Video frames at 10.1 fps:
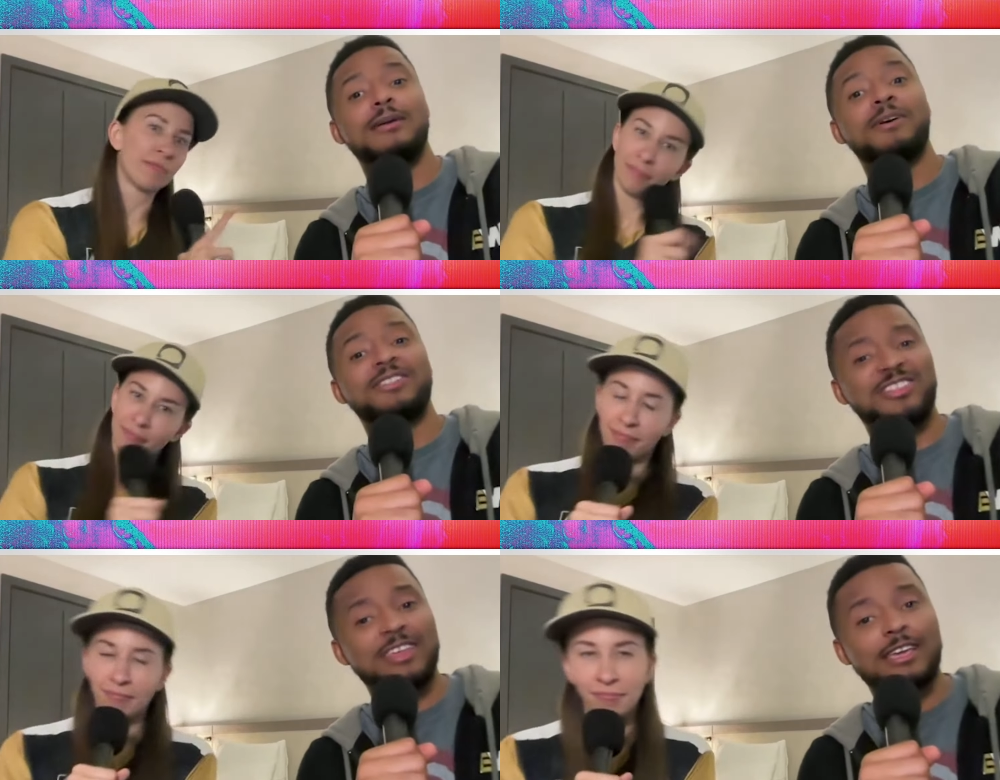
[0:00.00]

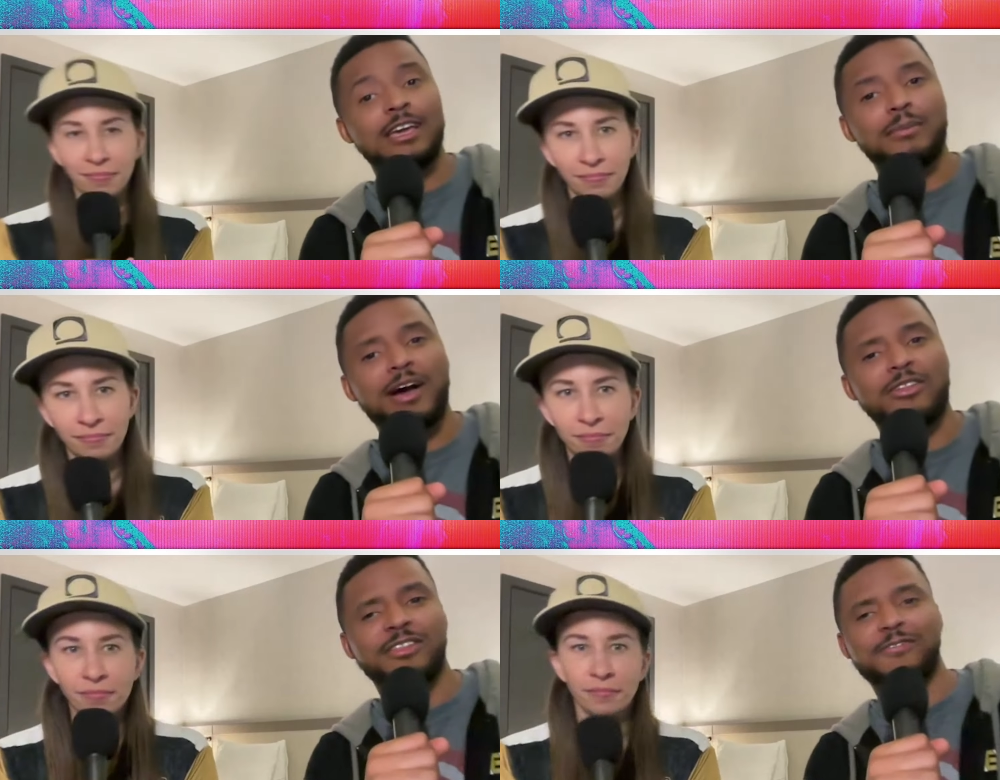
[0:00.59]
Speaker 1: But, but thinking
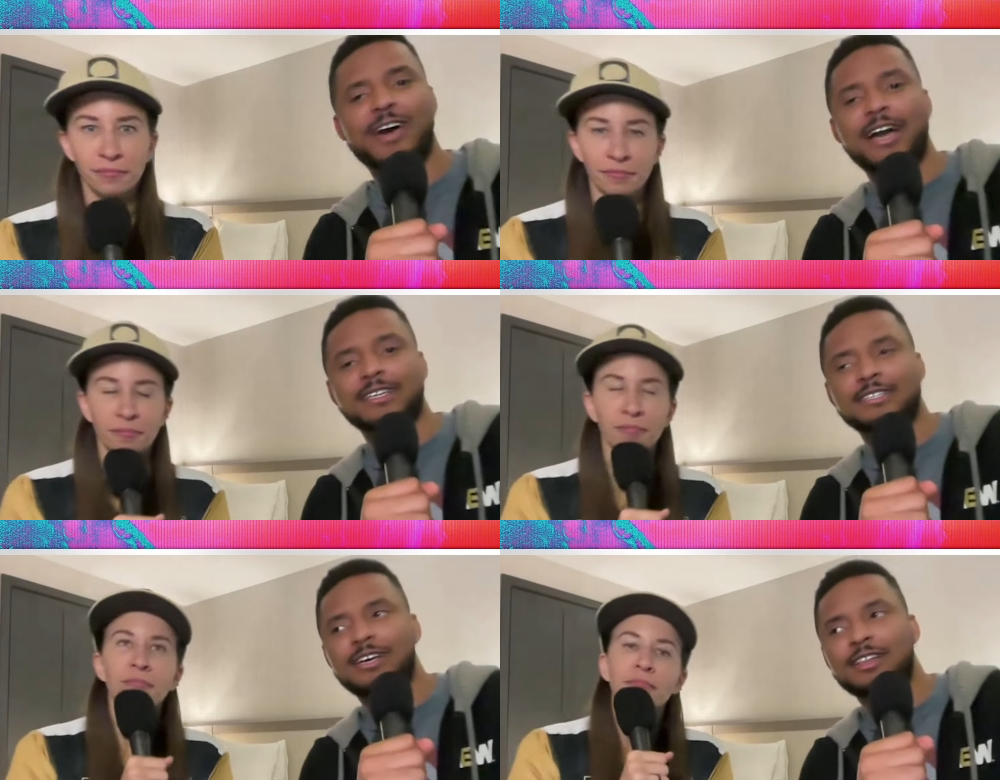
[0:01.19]
about the
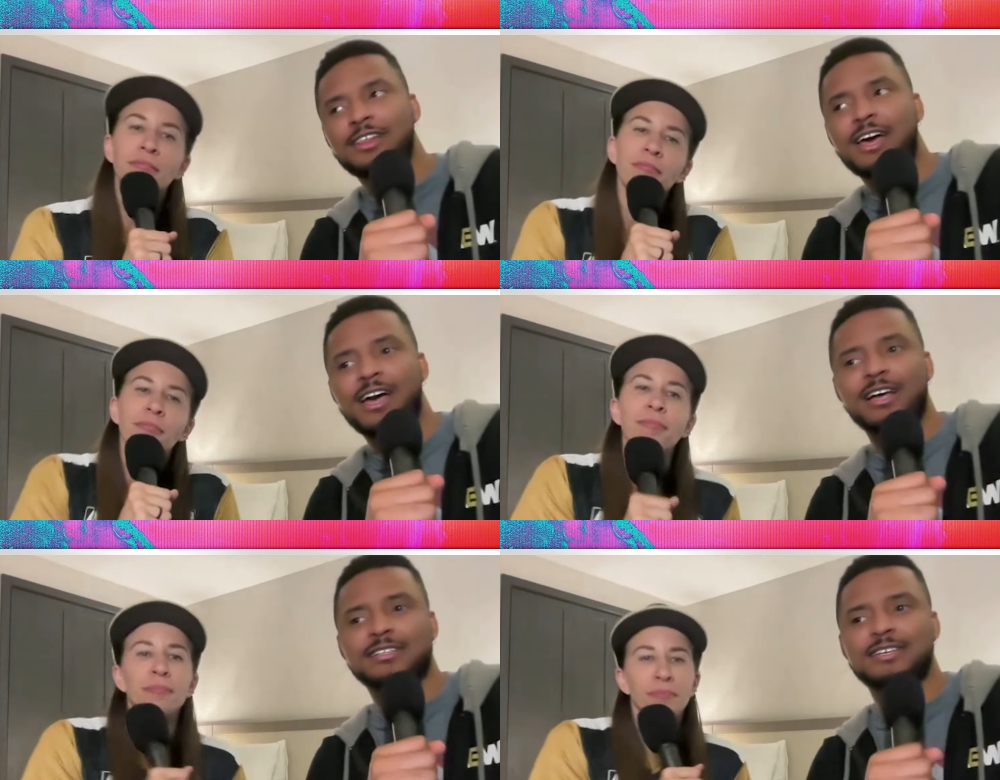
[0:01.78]
fact
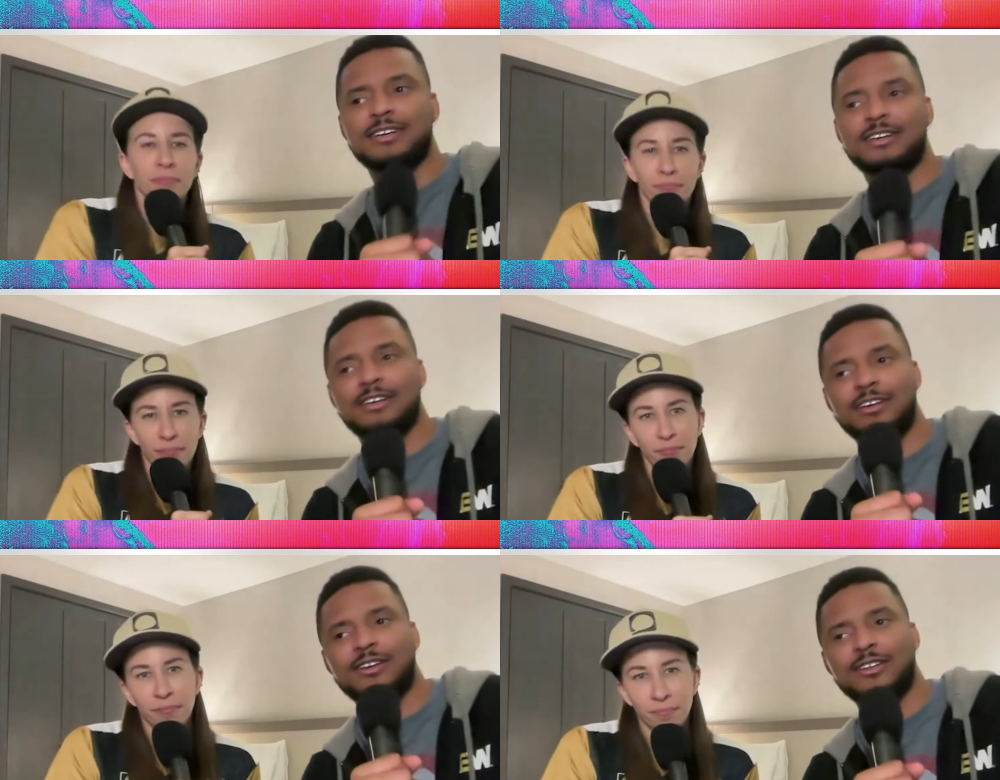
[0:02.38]
that
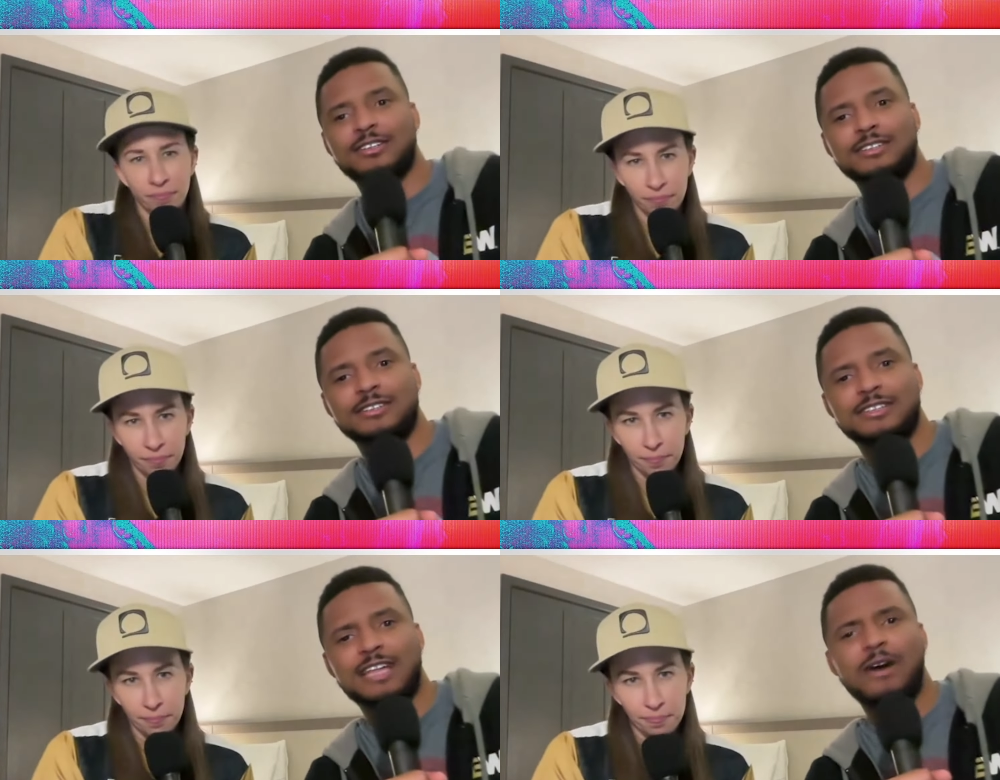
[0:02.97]

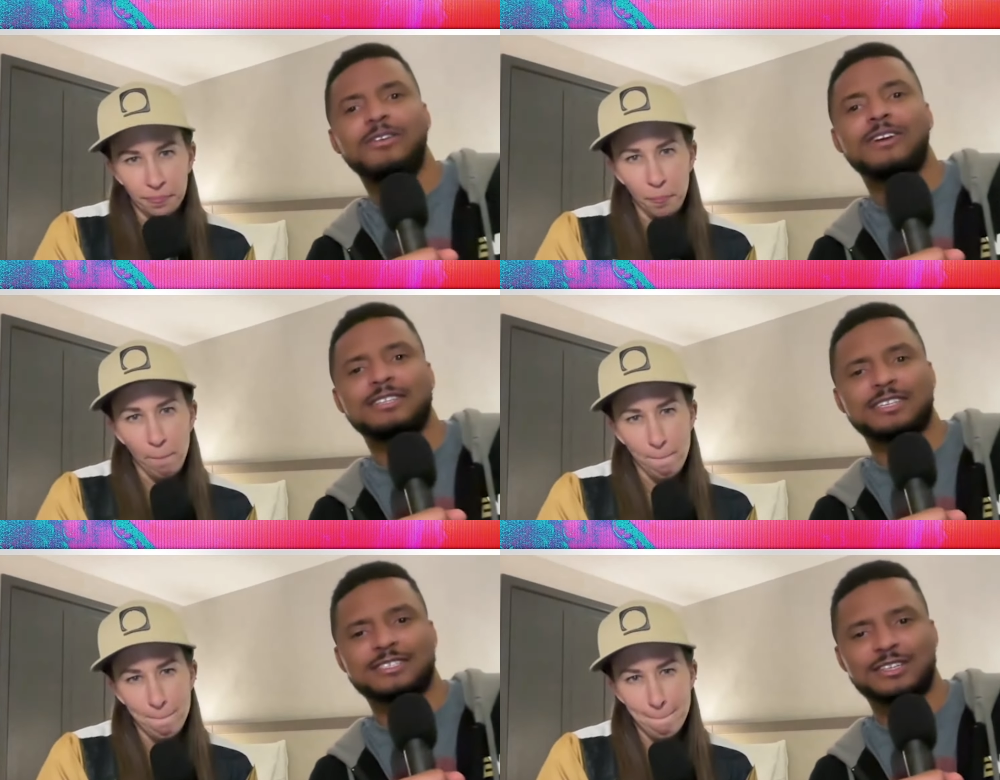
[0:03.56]
now we've
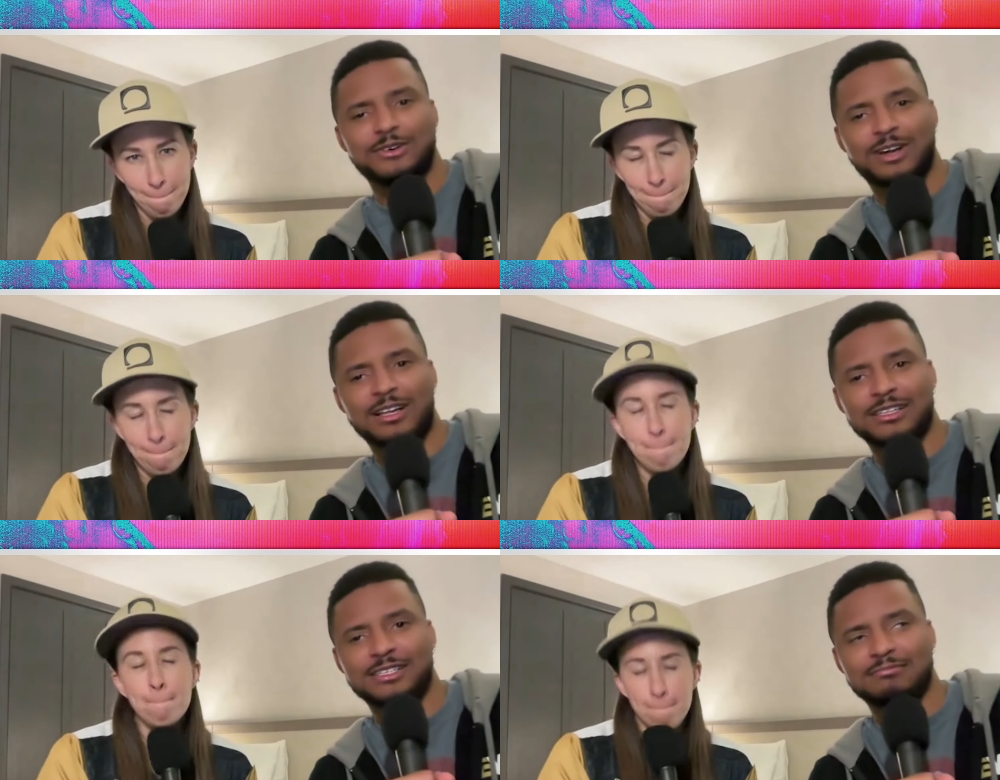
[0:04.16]
got the Casino
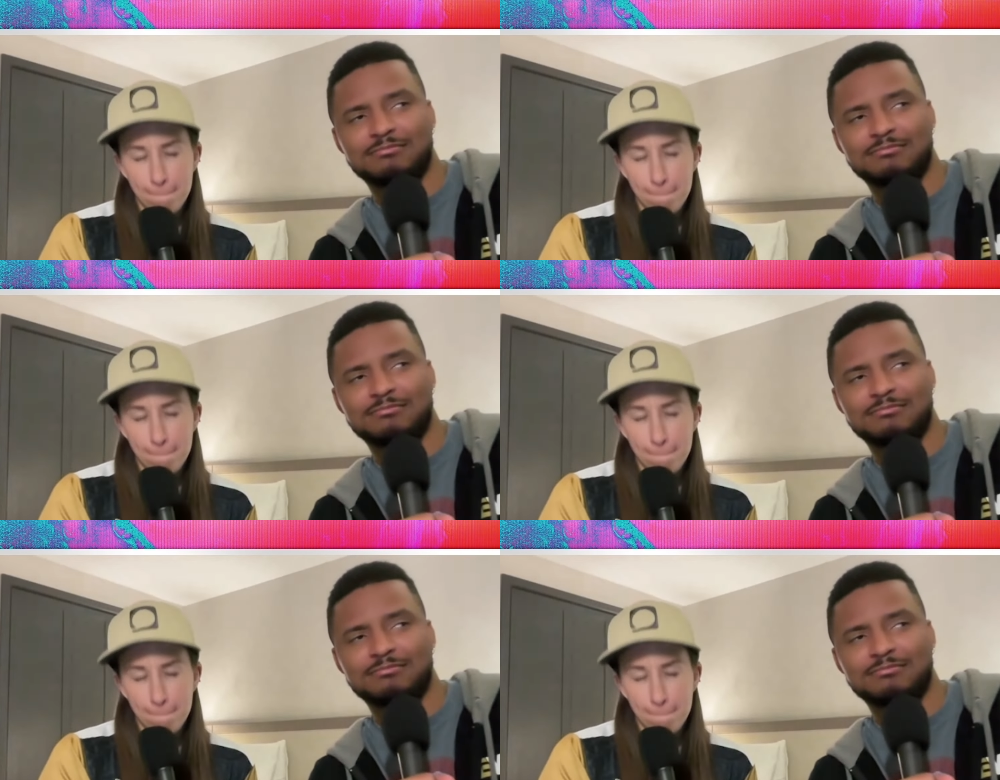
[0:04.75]
Gauntlet